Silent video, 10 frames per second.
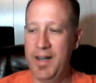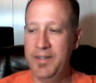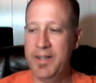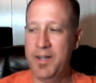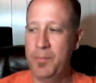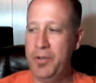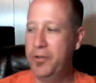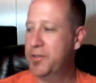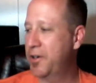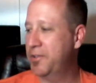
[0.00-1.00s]
unlike
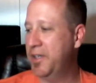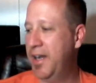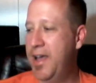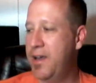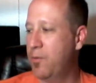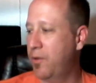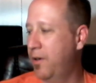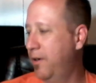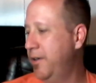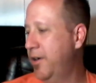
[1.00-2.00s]
computers are today,
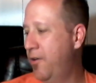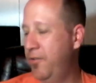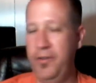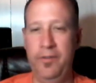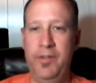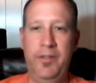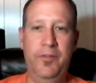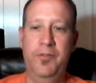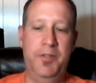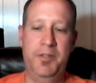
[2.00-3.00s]
where
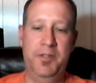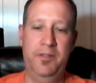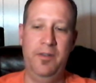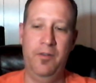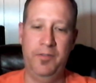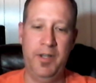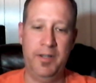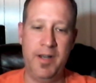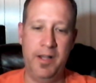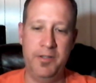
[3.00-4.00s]
they're just
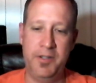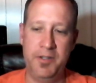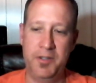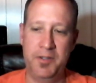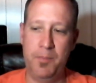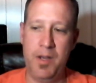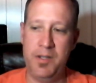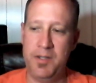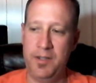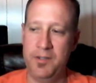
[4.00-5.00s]
technology is just
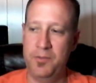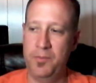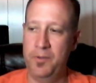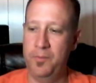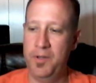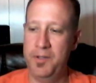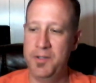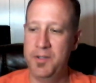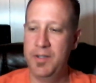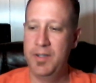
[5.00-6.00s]
amazing as to what it
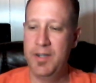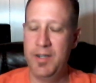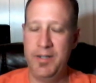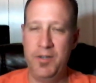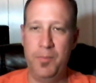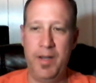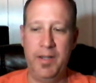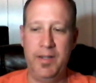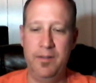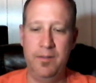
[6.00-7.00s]
was,
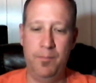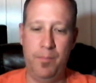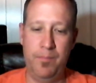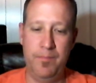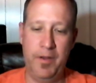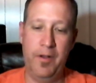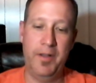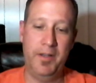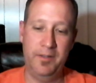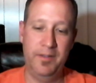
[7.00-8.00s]
back,
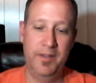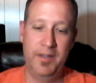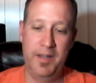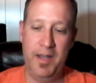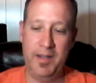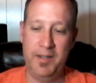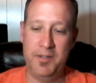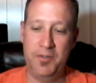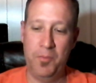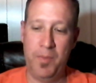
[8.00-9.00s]
I
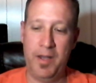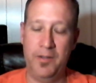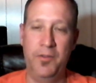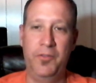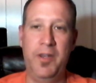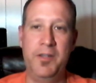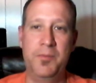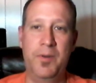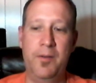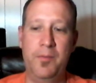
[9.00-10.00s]
guess back in those days
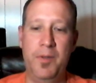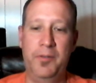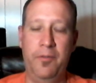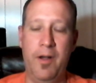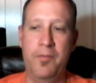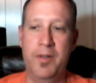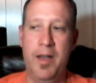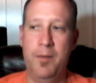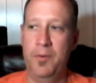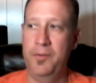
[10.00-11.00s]
when I would mess around with
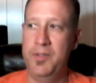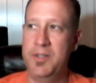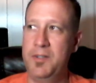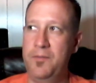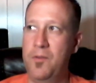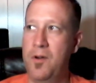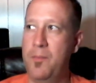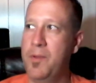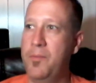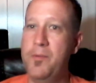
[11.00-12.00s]
Commodore 64.
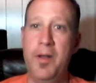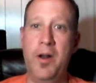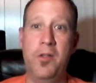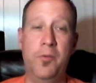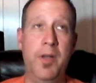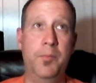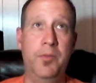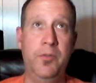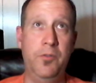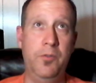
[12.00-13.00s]
We went all the way up
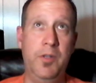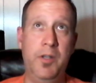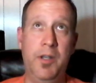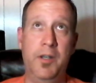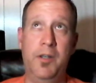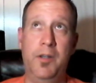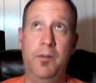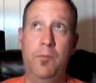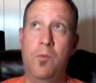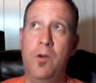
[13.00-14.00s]
to
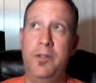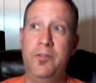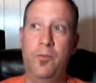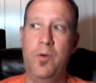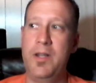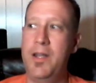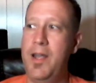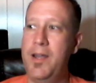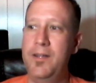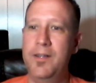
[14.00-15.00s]
the
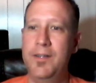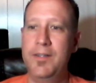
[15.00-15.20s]
128,